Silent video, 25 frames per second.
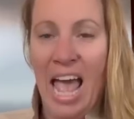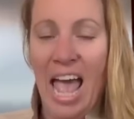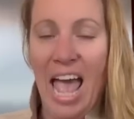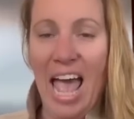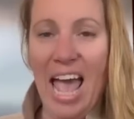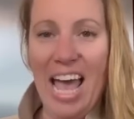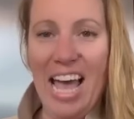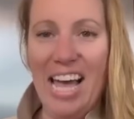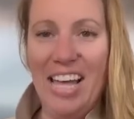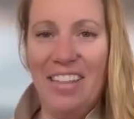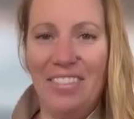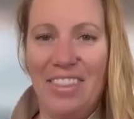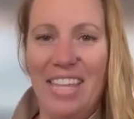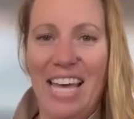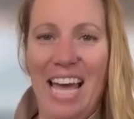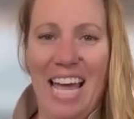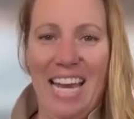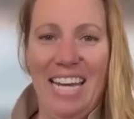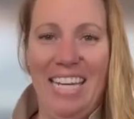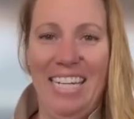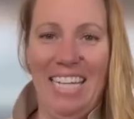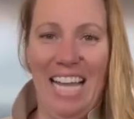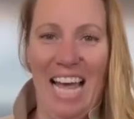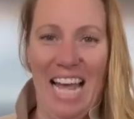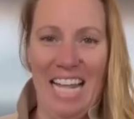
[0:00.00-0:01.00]
And
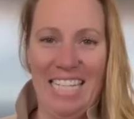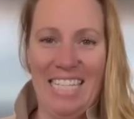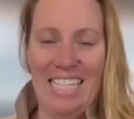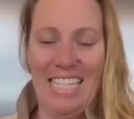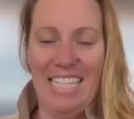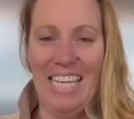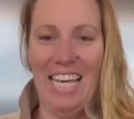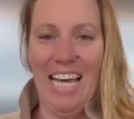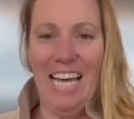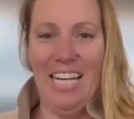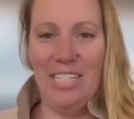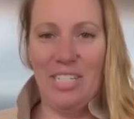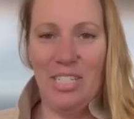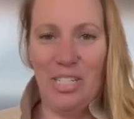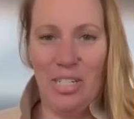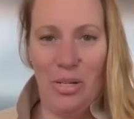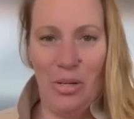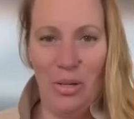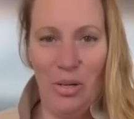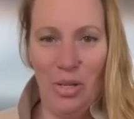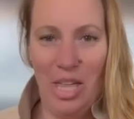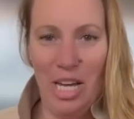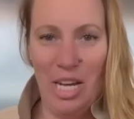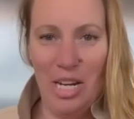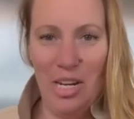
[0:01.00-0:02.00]
then let's get
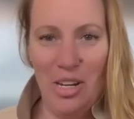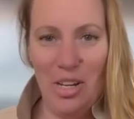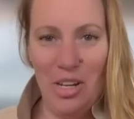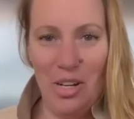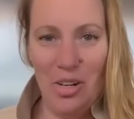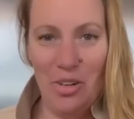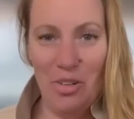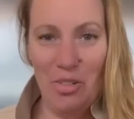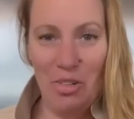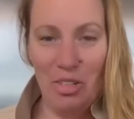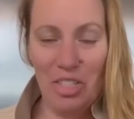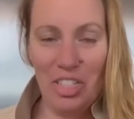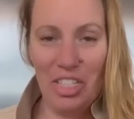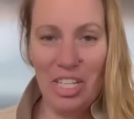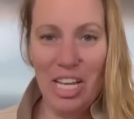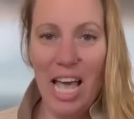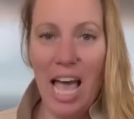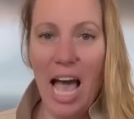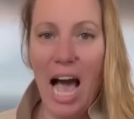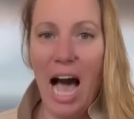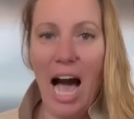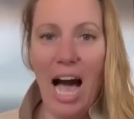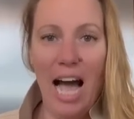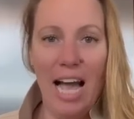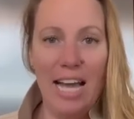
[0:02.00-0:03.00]
to the news.
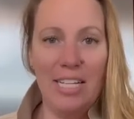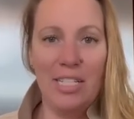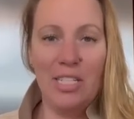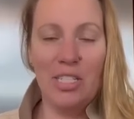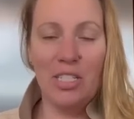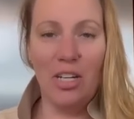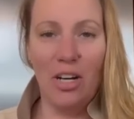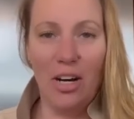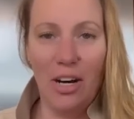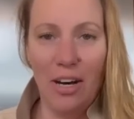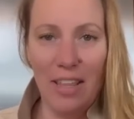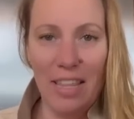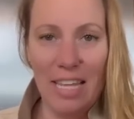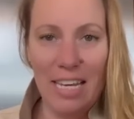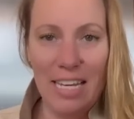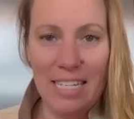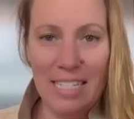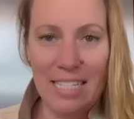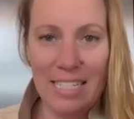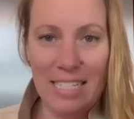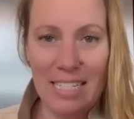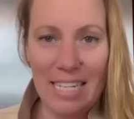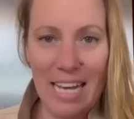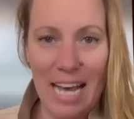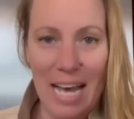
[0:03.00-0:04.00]
I saw
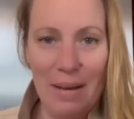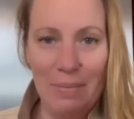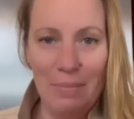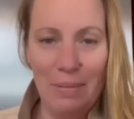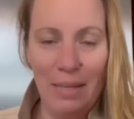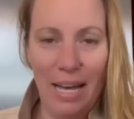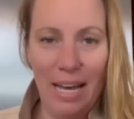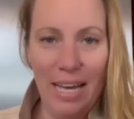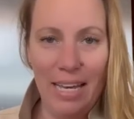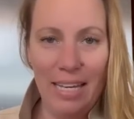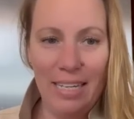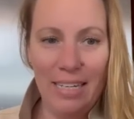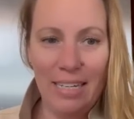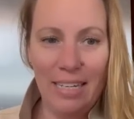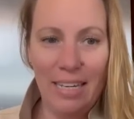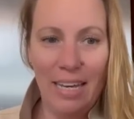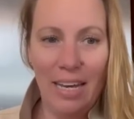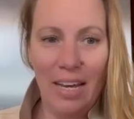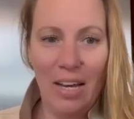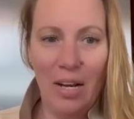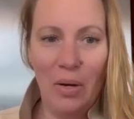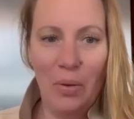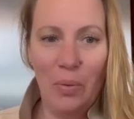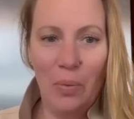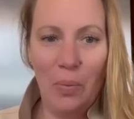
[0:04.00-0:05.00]
this. I'm like,
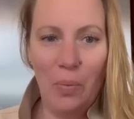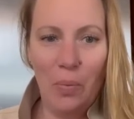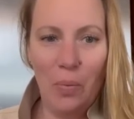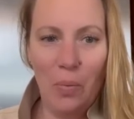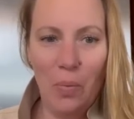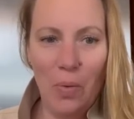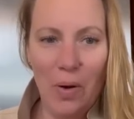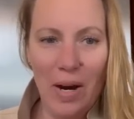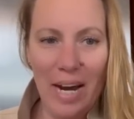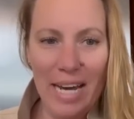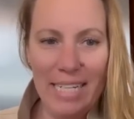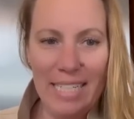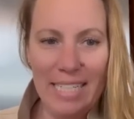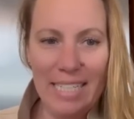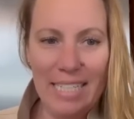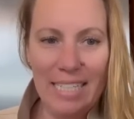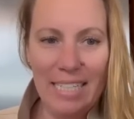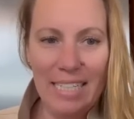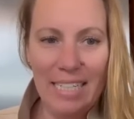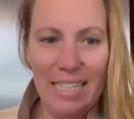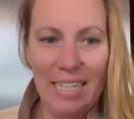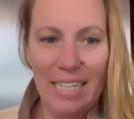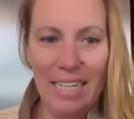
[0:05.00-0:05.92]
what?